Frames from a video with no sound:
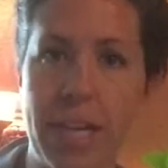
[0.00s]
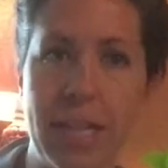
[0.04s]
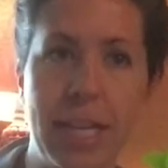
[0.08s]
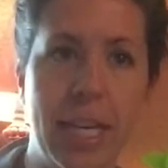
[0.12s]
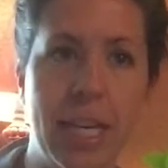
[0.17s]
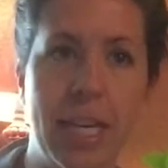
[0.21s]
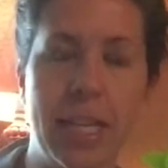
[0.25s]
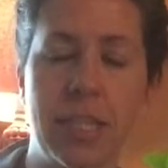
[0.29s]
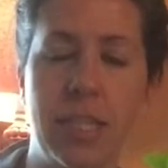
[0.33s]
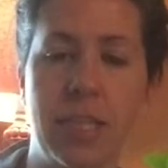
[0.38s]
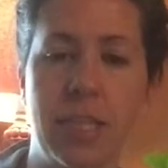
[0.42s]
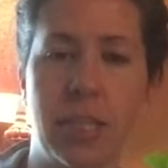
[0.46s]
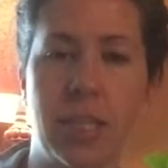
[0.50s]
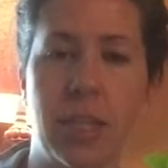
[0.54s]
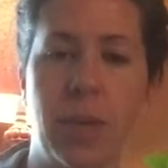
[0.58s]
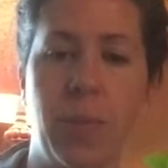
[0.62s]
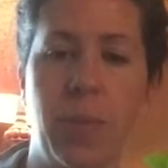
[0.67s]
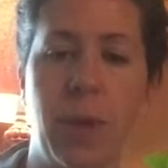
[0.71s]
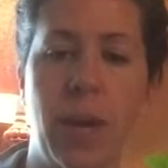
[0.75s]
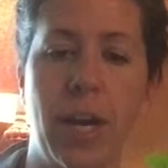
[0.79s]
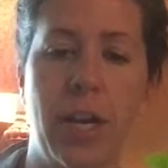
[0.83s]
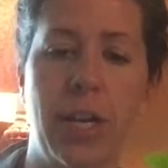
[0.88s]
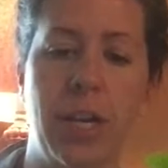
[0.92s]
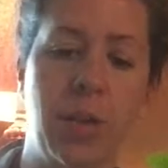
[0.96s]
the answer
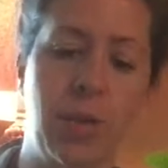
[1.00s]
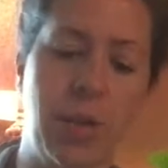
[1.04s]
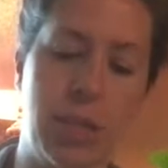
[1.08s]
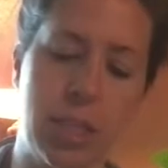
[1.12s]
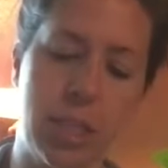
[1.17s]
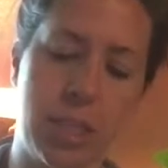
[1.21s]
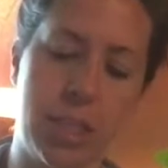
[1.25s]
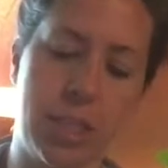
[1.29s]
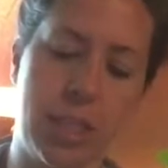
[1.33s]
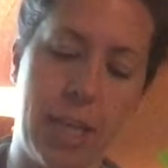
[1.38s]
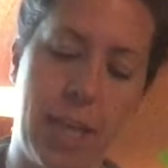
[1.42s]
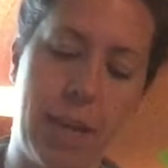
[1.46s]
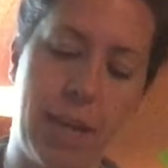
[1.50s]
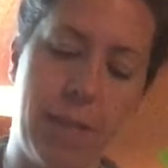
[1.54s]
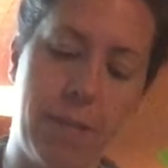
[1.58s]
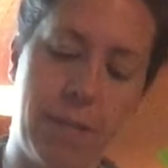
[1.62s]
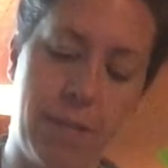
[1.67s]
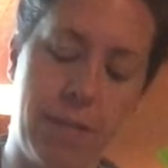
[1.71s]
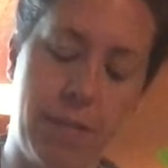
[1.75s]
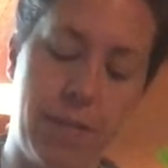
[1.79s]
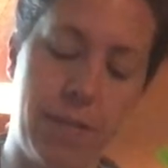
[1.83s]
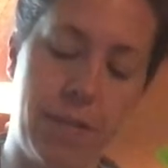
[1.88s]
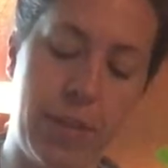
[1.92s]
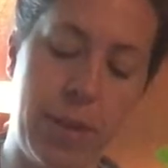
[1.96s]
somewhere, you can just like
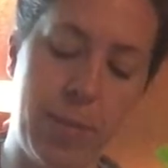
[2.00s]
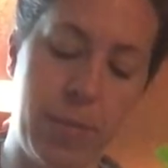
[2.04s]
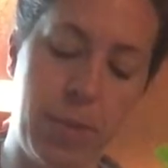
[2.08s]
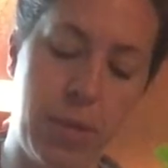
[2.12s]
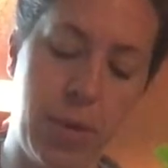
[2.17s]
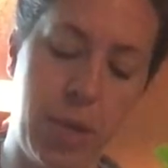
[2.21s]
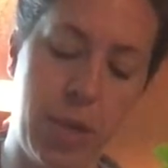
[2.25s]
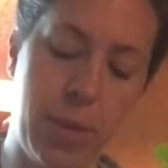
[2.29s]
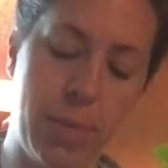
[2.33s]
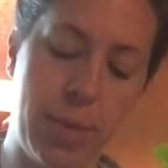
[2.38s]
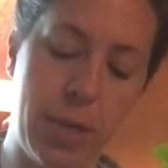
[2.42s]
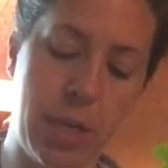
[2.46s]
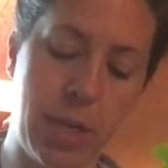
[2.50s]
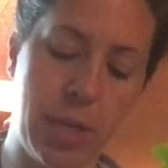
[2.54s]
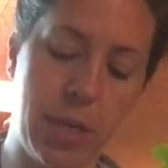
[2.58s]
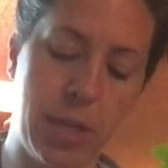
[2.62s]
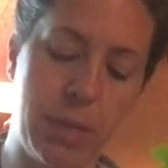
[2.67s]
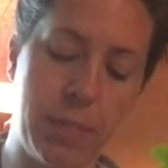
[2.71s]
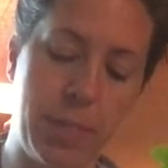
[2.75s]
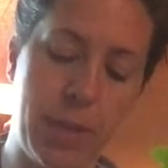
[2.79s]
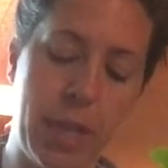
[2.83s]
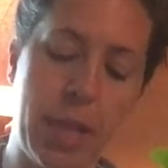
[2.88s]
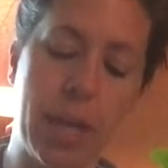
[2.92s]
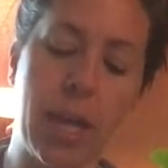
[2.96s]
flip through your book,
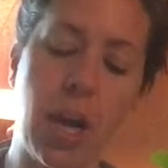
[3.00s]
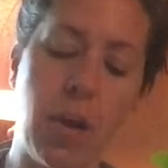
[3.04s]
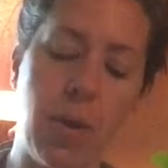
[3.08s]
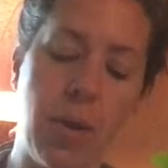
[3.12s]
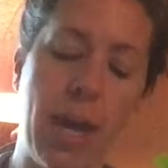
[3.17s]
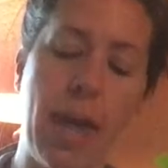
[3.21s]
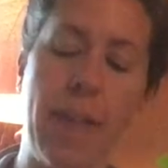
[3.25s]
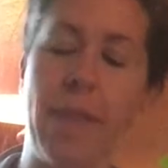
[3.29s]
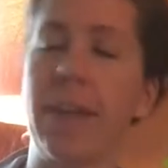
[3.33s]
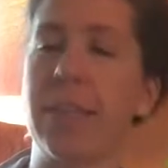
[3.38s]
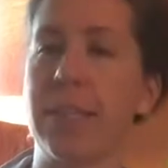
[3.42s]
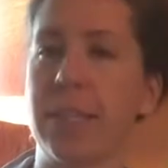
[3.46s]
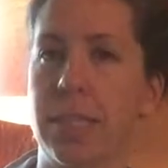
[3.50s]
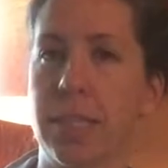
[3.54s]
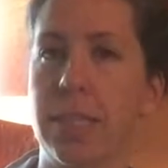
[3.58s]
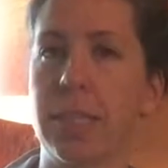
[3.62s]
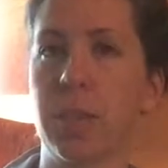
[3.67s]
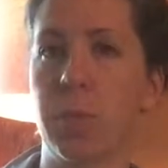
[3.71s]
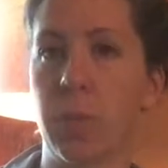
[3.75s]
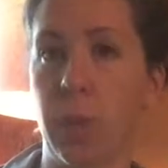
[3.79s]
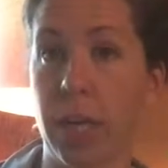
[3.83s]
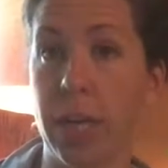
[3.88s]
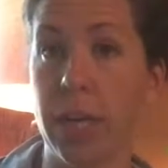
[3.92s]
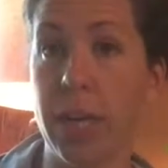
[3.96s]
be like, oh yeah,
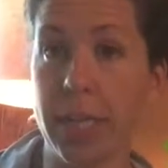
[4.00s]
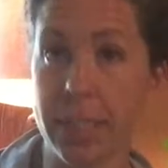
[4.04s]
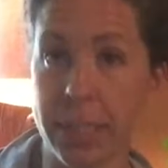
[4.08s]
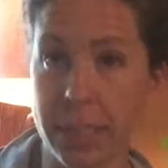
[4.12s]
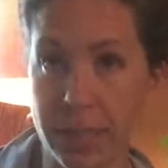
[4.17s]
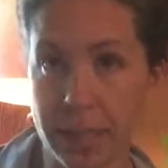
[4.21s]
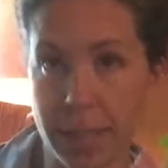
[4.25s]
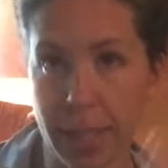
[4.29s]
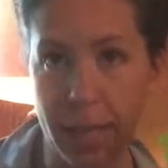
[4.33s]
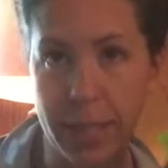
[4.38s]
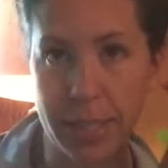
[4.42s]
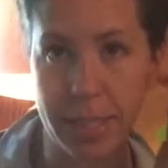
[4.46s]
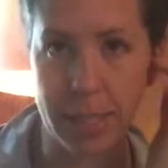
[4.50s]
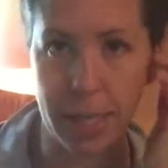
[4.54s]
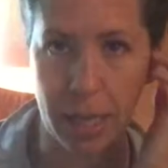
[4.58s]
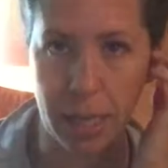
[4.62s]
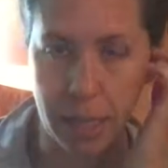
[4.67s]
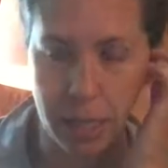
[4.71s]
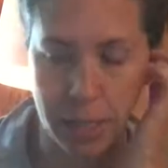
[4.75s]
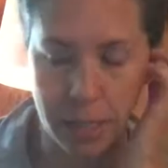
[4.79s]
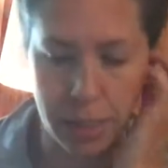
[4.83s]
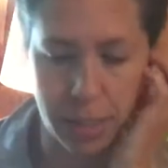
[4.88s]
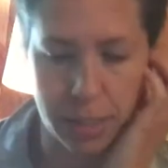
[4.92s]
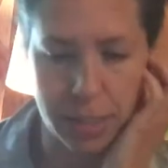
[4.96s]
this is what it is, and tell
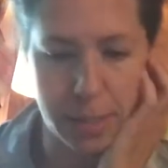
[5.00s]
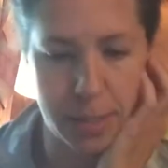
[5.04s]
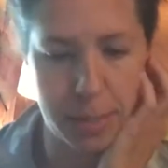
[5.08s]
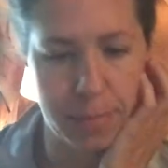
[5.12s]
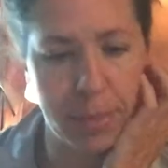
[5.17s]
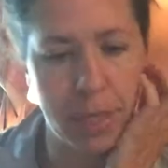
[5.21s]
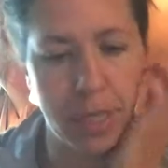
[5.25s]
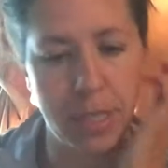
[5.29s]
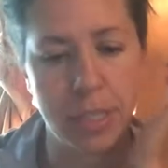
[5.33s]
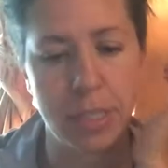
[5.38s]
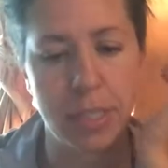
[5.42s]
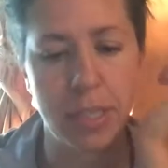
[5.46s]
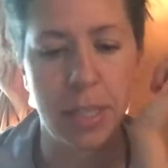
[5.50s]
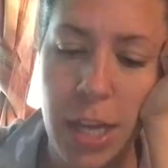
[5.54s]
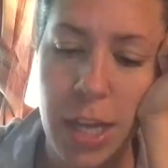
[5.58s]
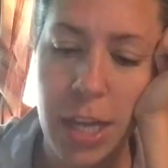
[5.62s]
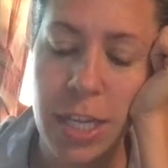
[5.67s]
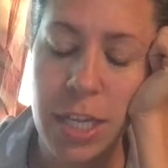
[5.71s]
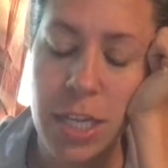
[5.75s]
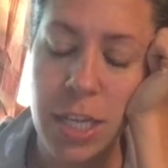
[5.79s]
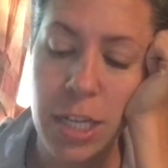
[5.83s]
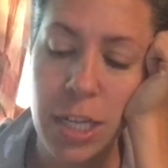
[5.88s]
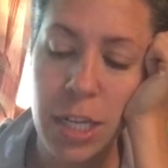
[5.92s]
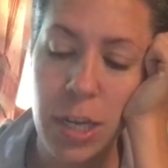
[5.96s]
your customers.
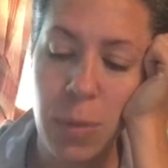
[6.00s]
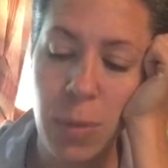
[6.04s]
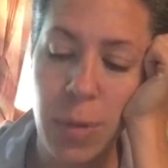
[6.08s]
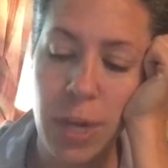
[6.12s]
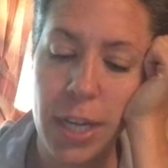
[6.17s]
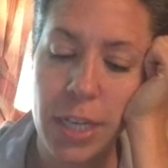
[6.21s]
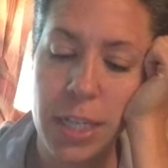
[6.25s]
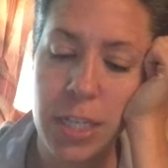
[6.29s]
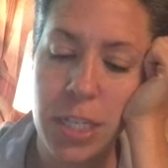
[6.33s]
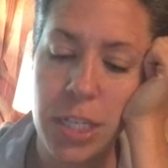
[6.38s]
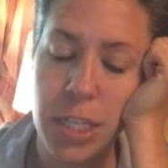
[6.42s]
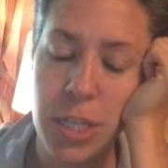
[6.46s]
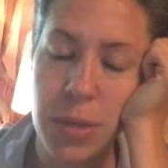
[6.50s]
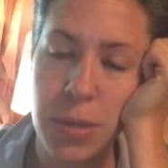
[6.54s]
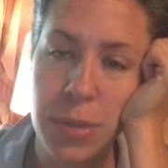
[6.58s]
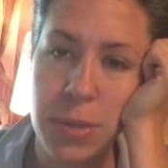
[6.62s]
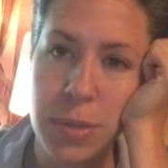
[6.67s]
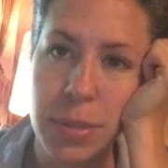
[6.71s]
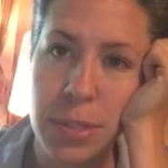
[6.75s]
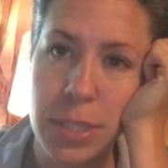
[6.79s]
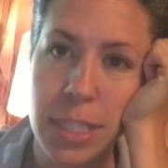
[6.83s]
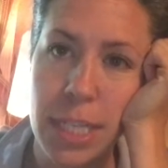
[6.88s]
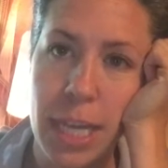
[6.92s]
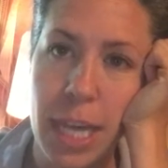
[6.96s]
You're gonna want
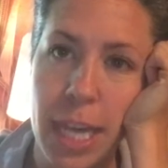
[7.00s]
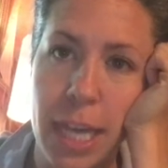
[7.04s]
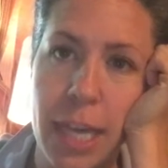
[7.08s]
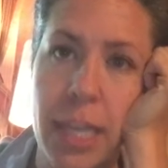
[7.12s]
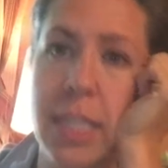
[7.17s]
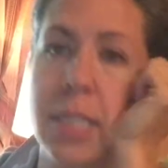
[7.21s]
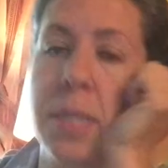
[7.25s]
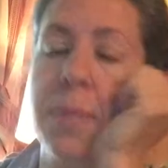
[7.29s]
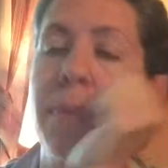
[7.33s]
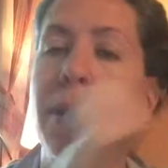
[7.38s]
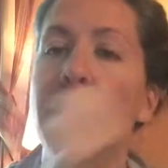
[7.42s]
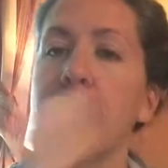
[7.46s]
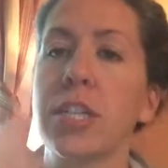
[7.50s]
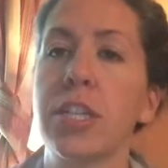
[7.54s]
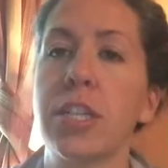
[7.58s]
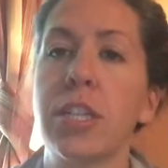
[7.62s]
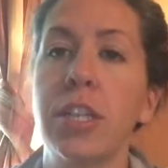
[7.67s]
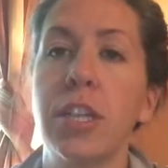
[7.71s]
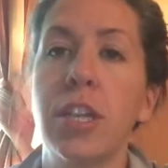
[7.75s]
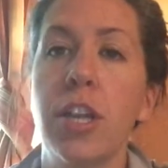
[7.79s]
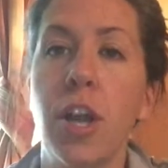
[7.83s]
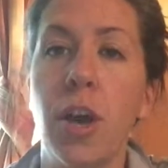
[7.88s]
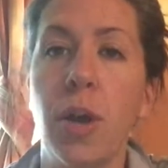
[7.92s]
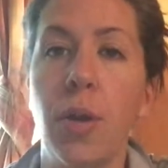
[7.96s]
to take a
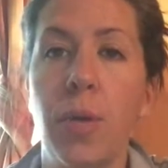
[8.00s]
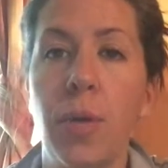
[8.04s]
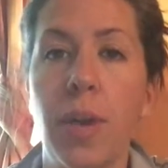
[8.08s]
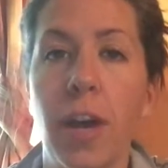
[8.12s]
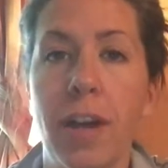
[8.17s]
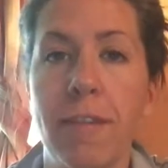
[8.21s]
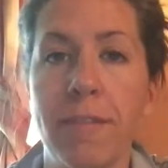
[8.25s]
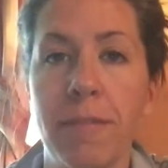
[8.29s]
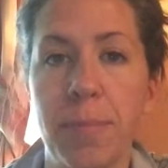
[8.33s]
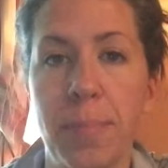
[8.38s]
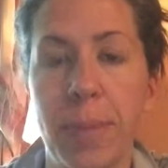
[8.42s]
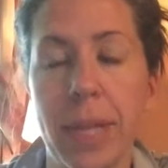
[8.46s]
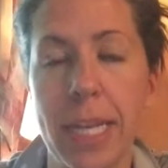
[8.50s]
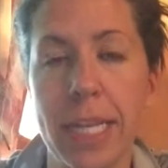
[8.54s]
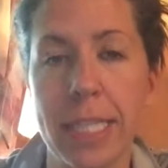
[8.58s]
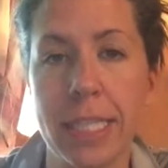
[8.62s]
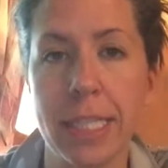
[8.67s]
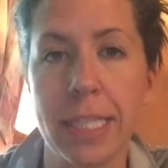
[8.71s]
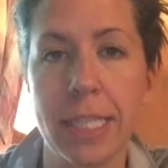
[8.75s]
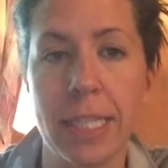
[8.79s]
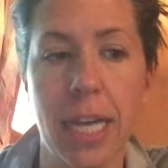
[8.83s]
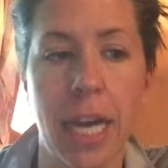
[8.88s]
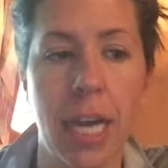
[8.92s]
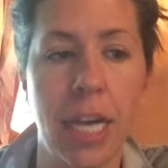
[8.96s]
special note of
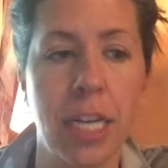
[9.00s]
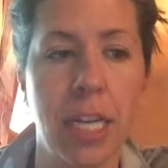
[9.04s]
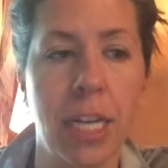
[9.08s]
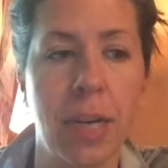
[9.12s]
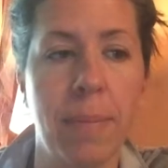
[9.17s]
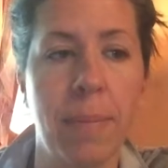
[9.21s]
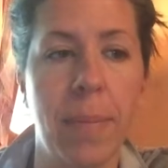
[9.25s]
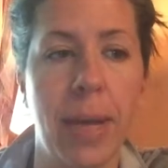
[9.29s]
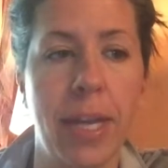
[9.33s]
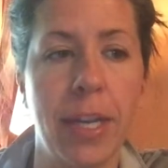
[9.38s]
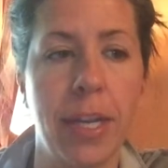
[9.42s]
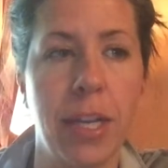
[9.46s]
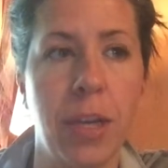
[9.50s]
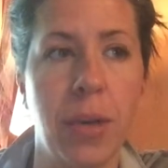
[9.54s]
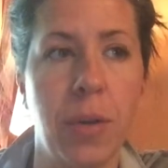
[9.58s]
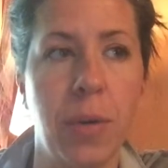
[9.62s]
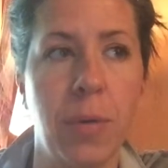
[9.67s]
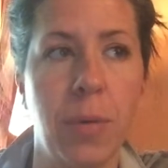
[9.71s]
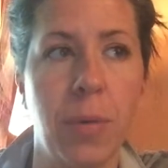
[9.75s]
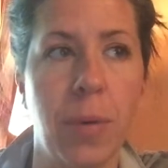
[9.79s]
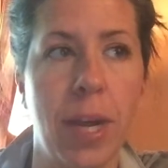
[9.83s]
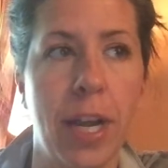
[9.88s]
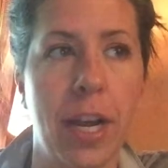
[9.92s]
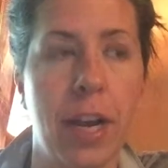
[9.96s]
places on your
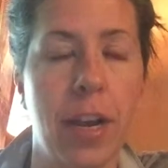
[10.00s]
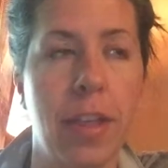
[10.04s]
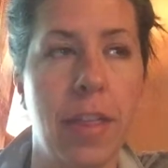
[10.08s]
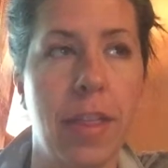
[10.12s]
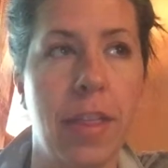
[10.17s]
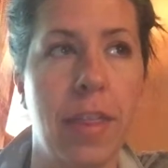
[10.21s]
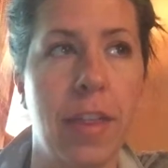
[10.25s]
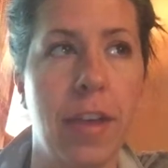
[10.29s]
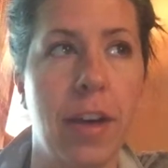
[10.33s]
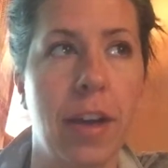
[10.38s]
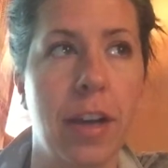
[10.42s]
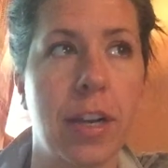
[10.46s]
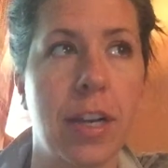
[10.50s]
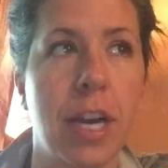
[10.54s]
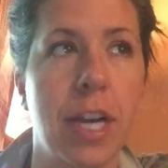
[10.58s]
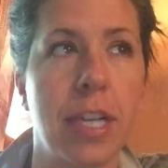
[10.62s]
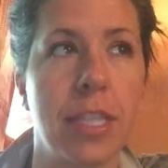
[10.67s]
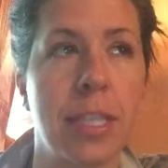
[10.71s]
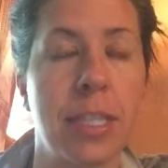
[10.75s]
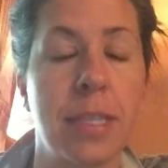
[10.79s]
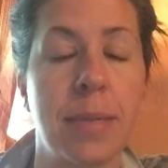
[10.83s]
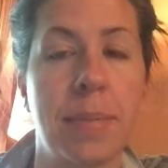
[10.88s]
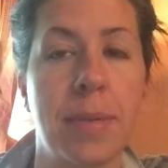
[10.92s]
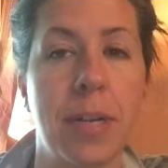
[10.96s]
menu where the
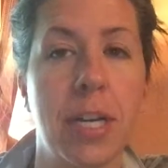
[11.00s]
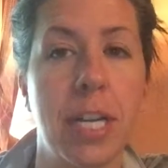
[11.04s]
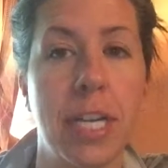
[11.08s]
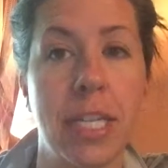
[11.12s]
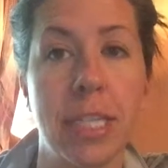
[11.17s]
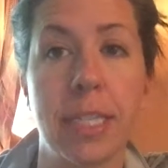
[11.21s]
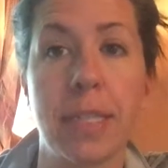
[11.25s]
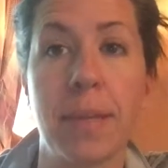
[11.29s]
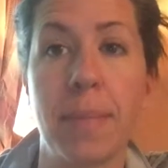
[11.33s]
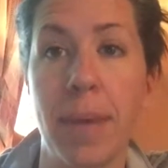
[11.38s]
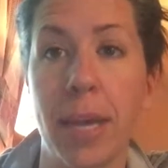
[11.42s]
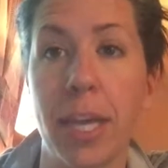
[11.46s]
customer needs to